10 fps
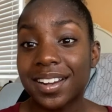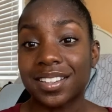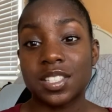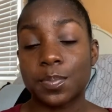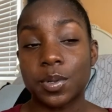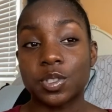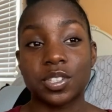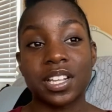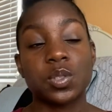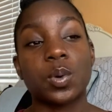and exposure.
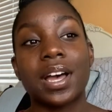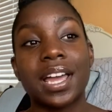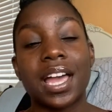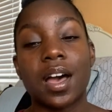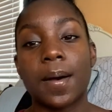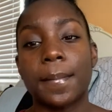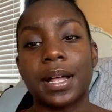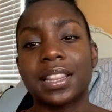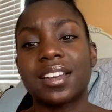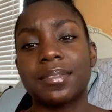That's why
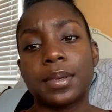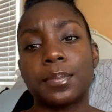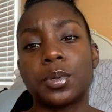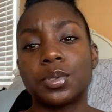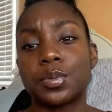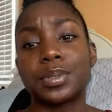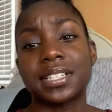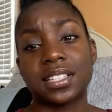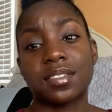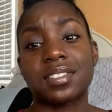a lot of people do
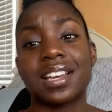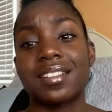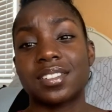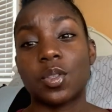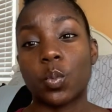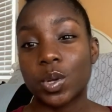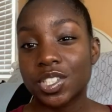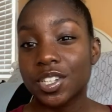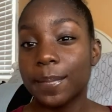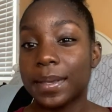protective styles in the
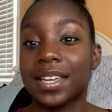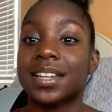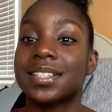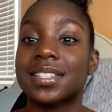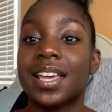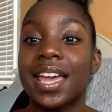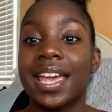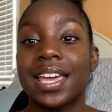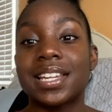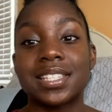winter, because
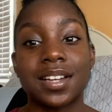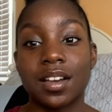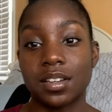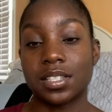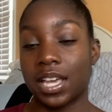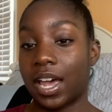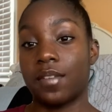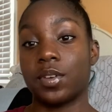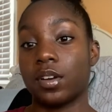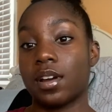it is not good to
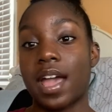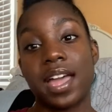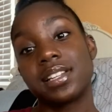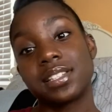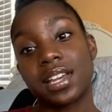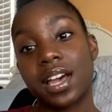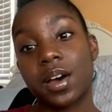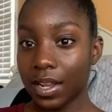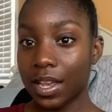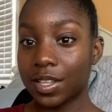have your ends
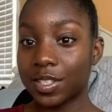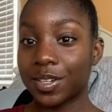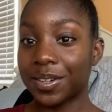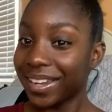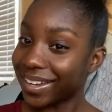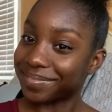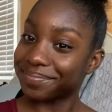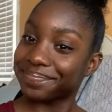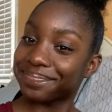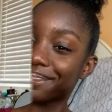out. So yeah.
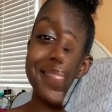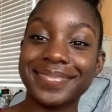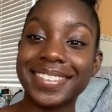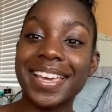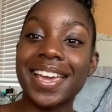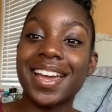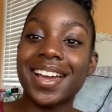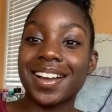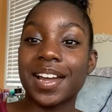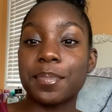
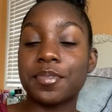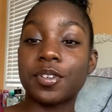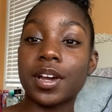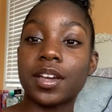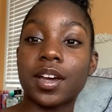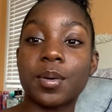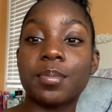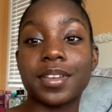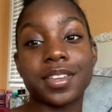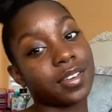All right, before I go,
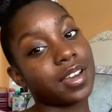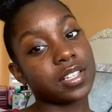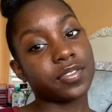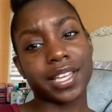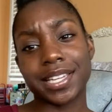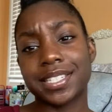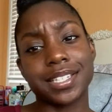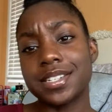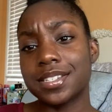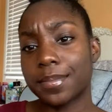thank you guys for like
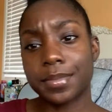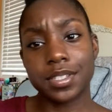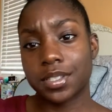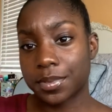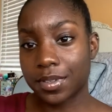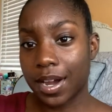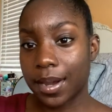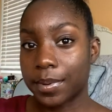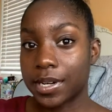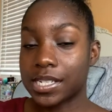60 something
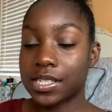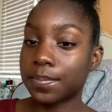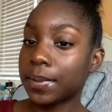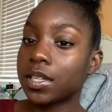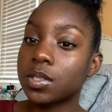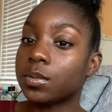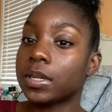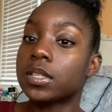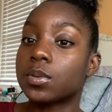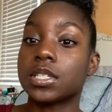subscribers. It's been like 2
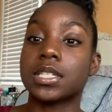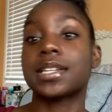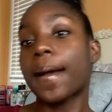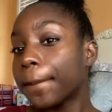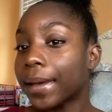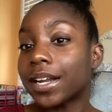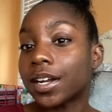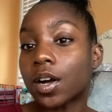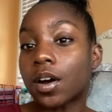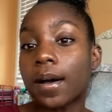weeks, which is not bad at
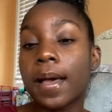all.